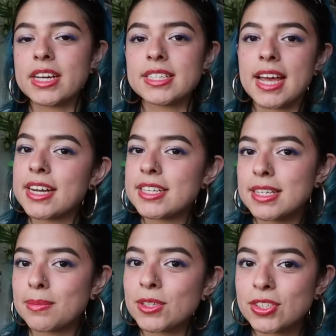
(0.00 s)
is kind of
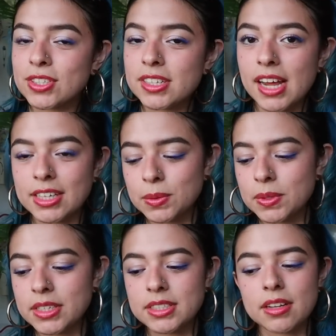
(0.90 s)
similar to the last
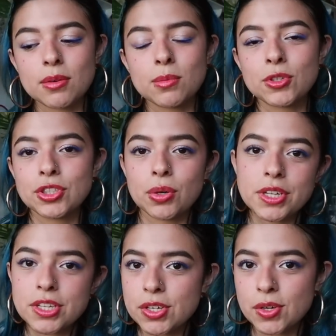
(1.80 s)
one it's a little more
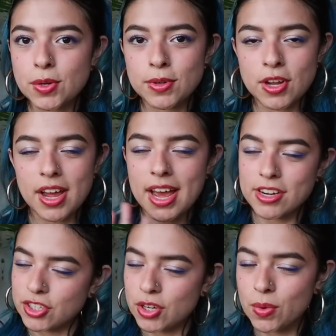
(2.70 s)
showy too not
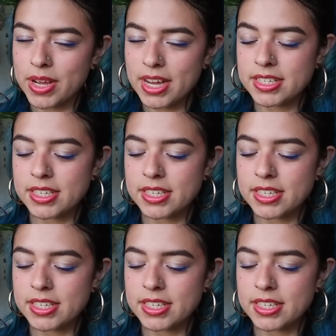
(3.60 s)
as showy i'd